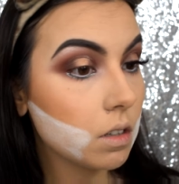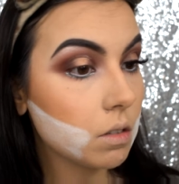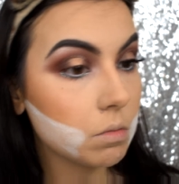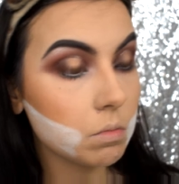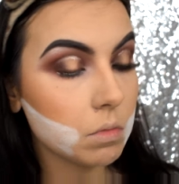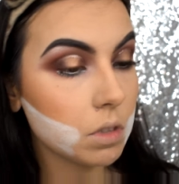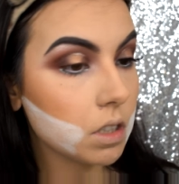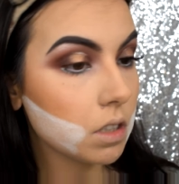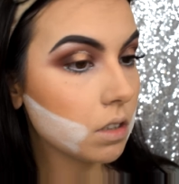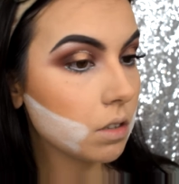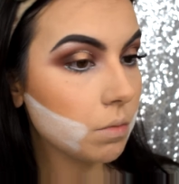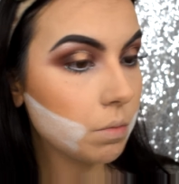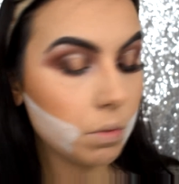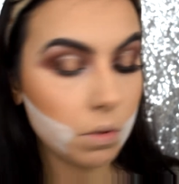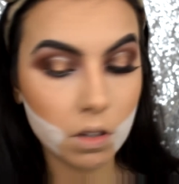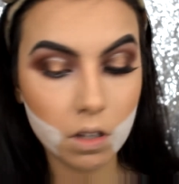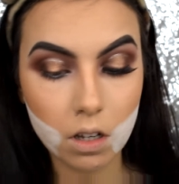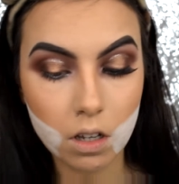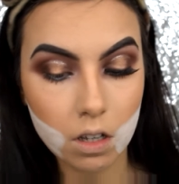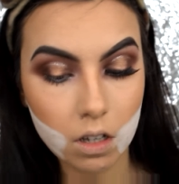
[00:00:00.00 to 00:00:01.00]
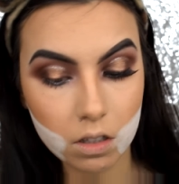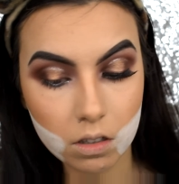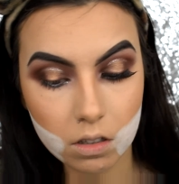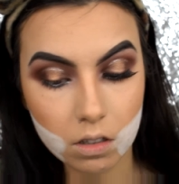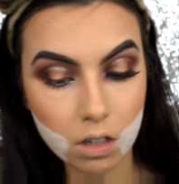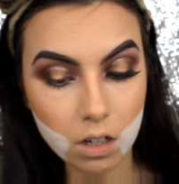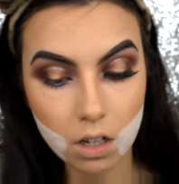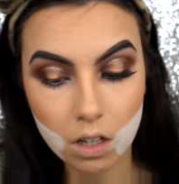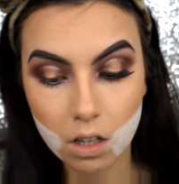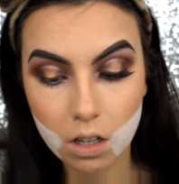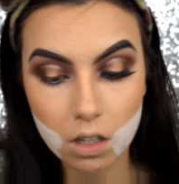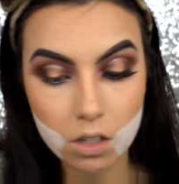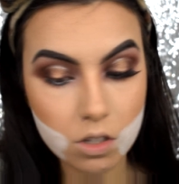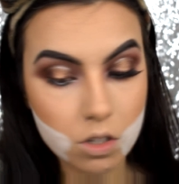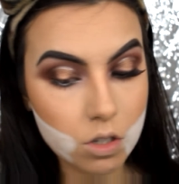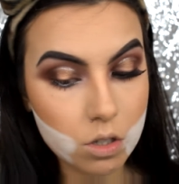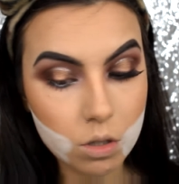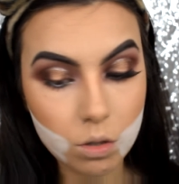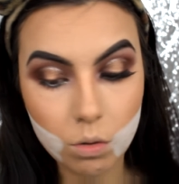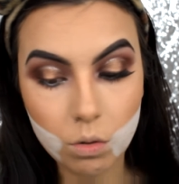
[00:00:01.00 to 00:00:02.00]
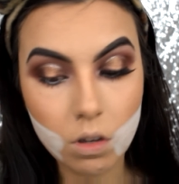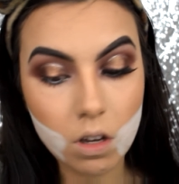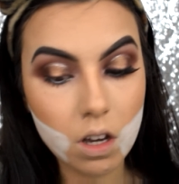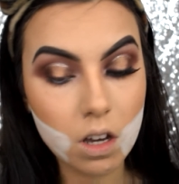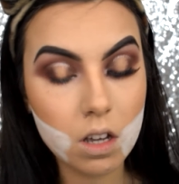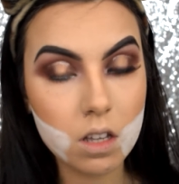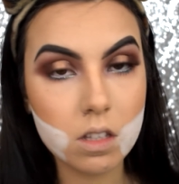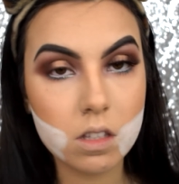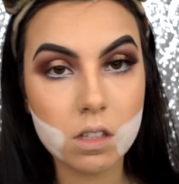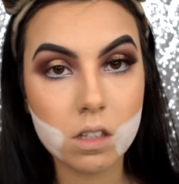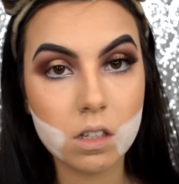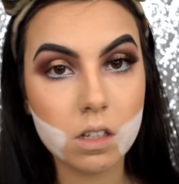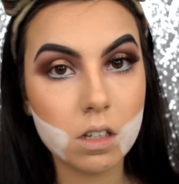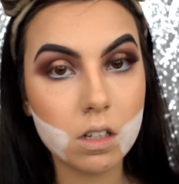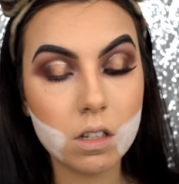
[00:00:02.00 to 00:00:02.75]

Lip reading: I'm gonna apply other eyelashes, you guys,